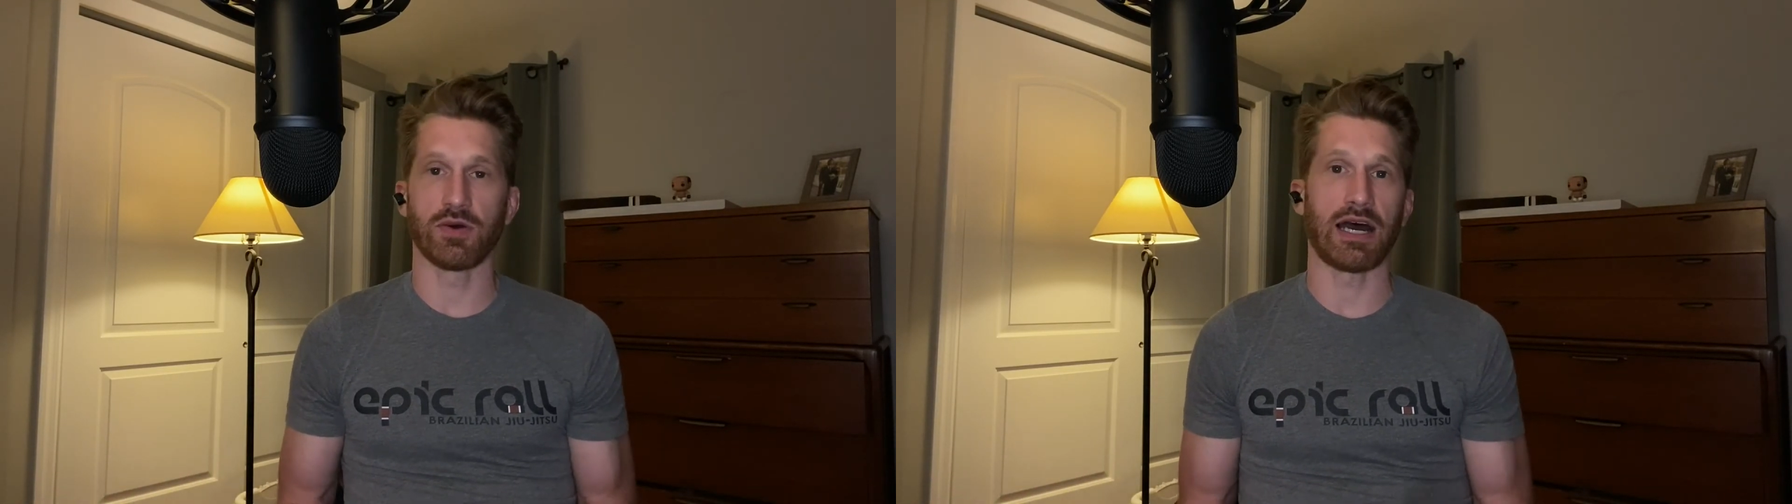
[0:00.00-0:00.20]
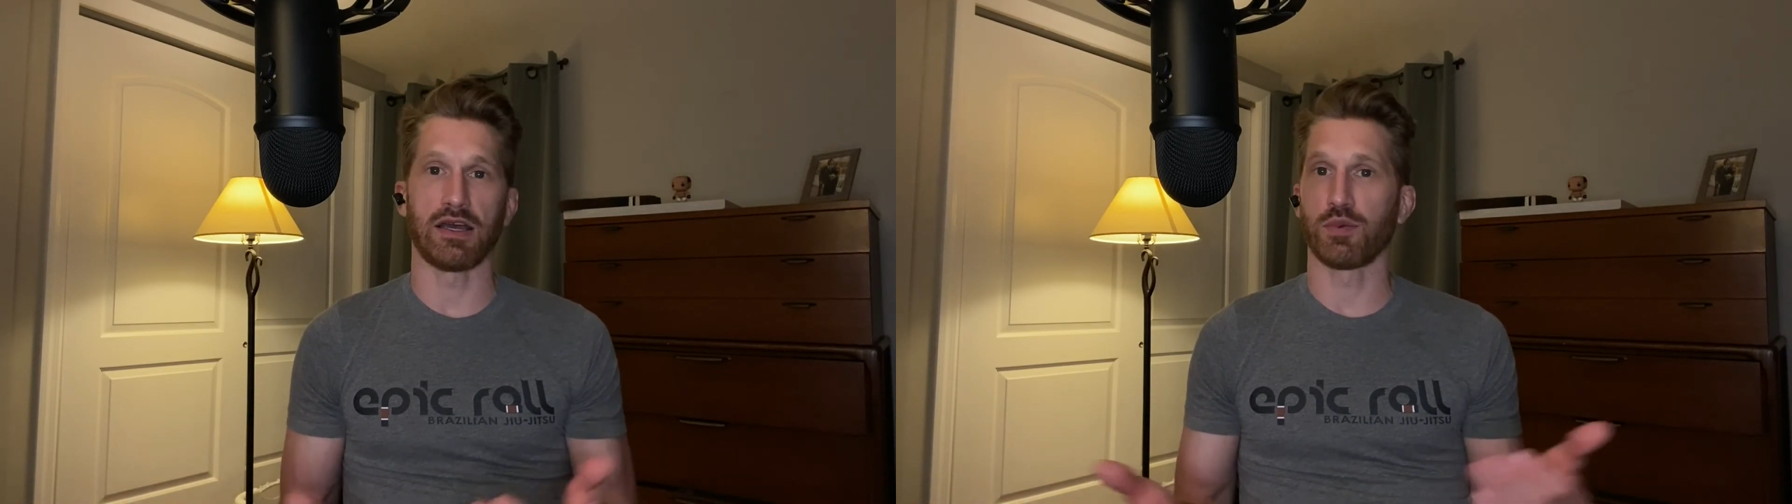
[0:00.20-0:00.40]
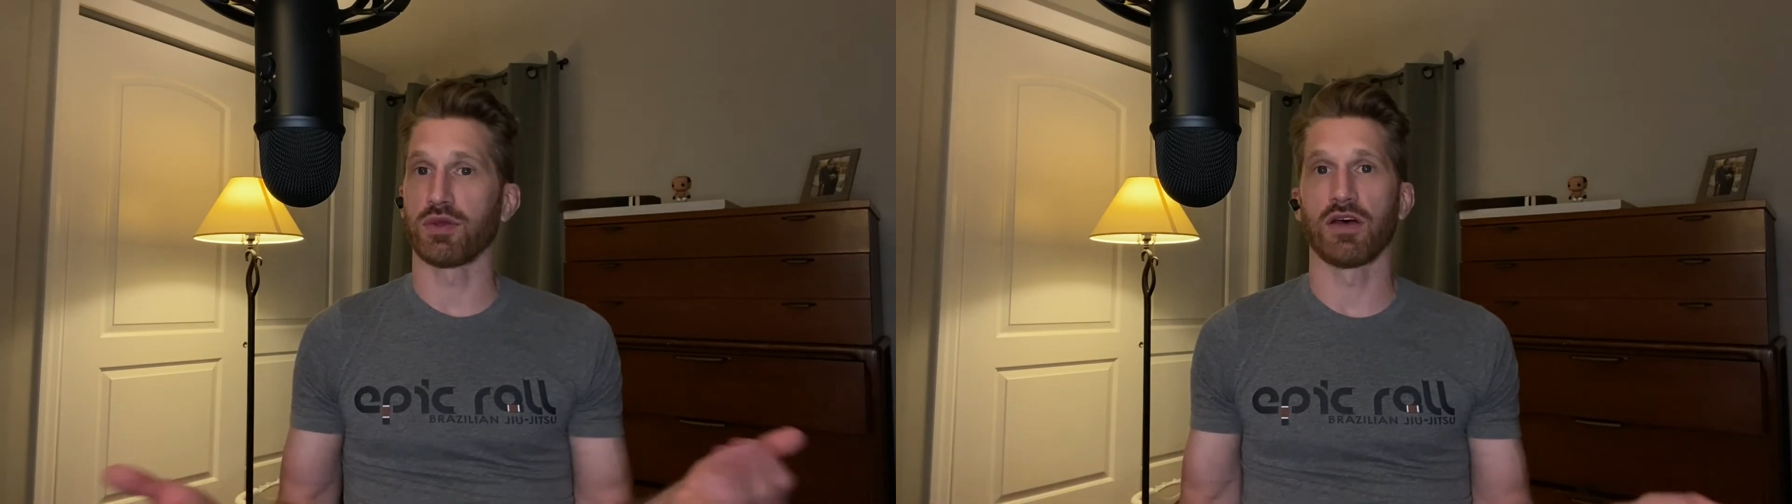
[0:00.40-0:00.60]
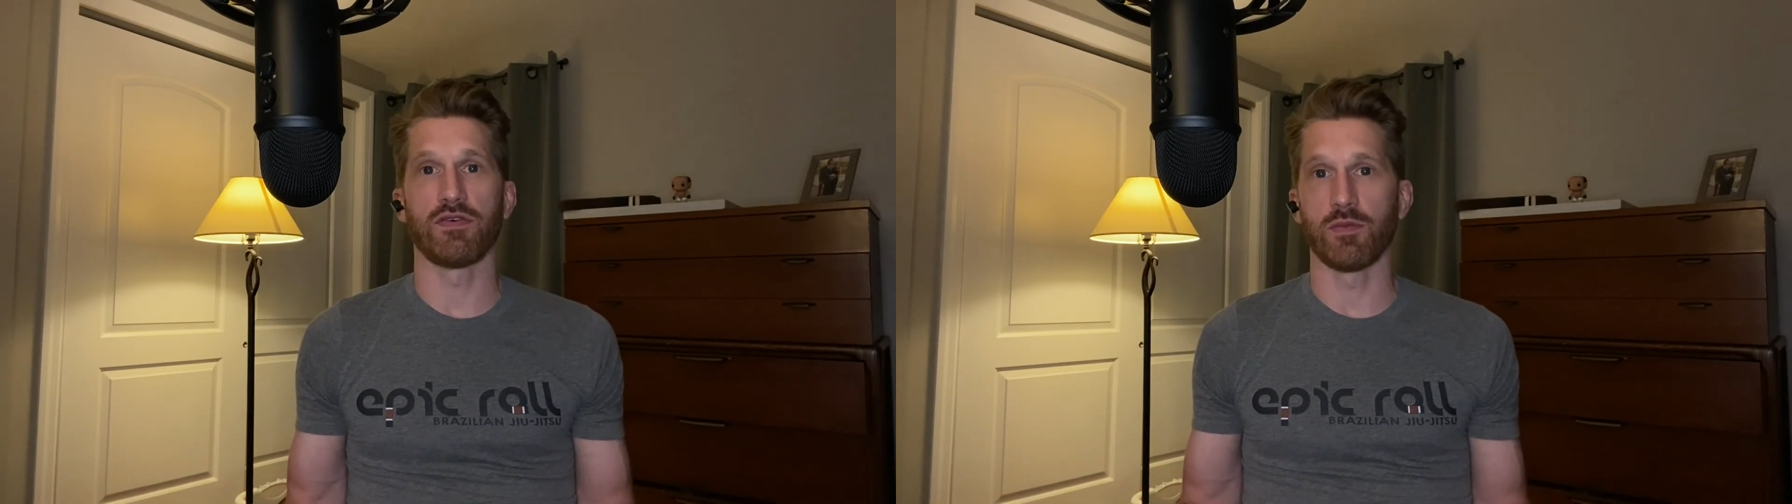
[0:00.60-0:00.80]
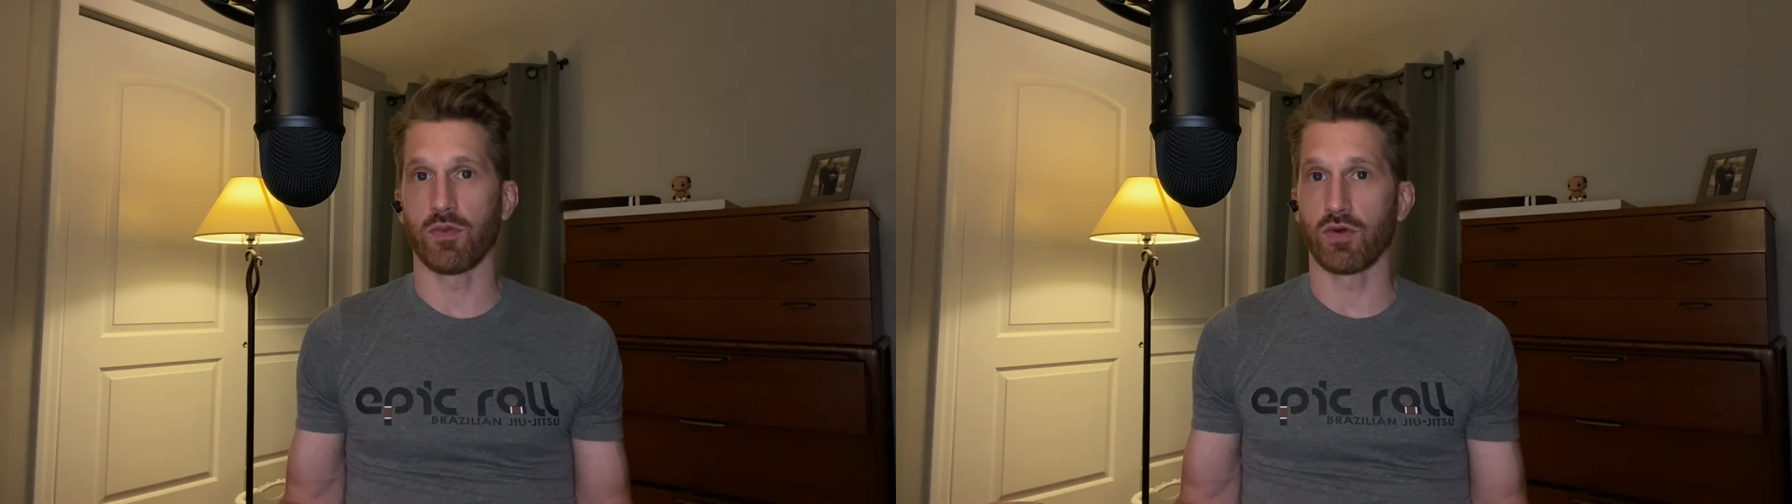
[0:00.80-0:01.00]
I will love
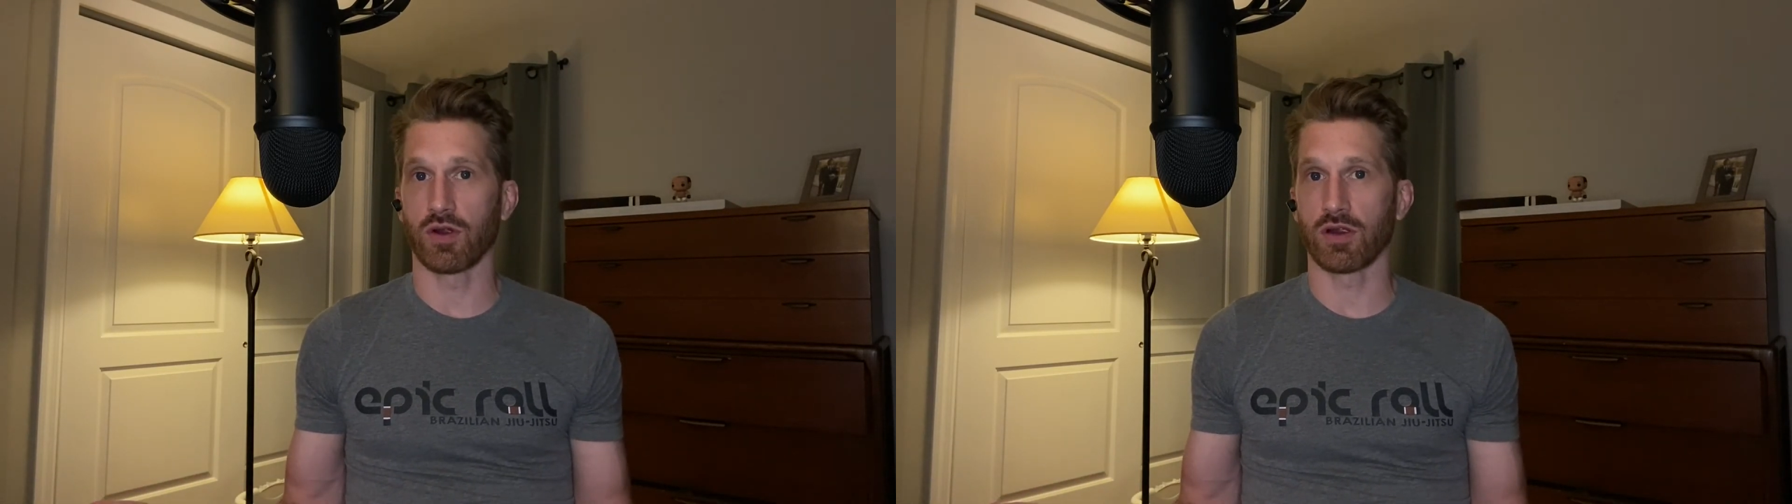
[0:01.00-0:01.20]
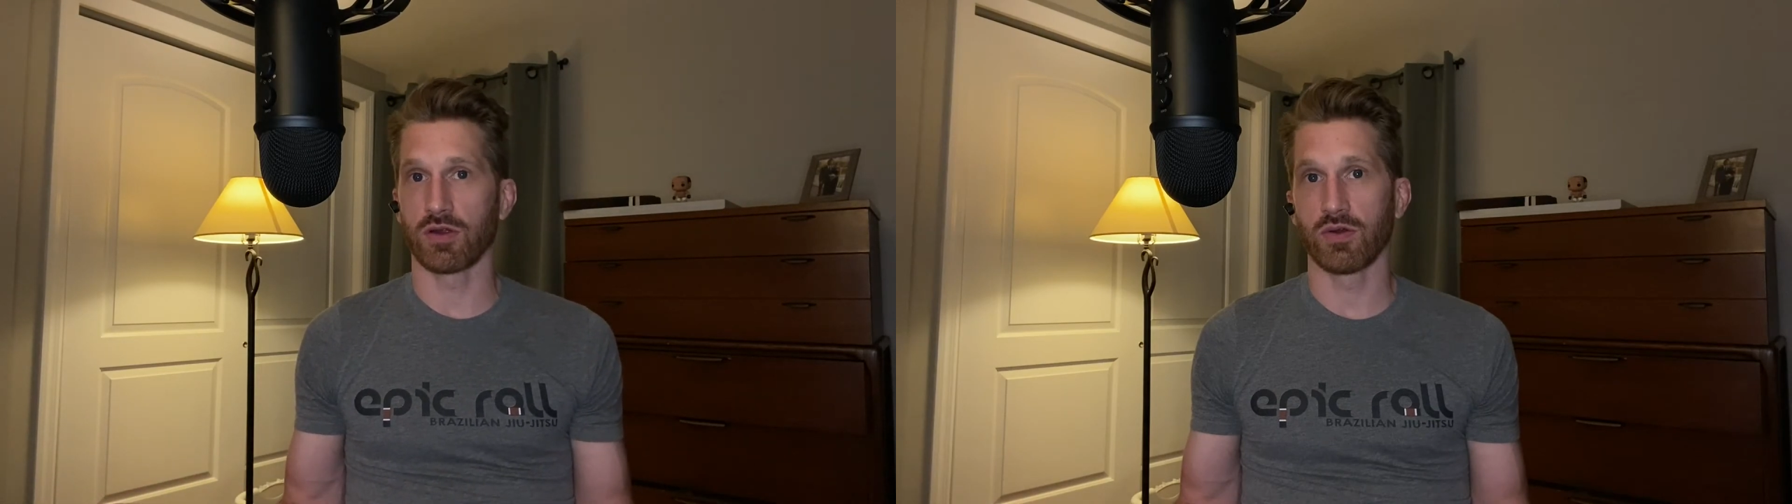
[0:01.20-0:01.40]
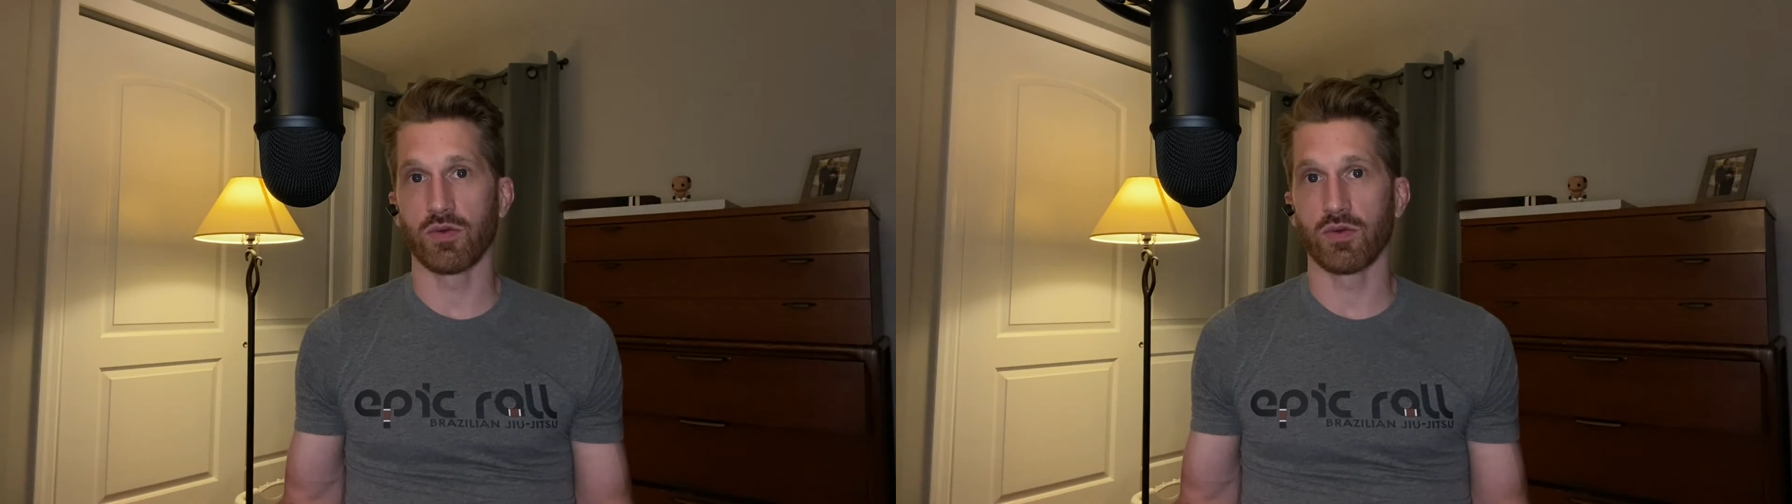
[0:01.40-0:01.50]
it more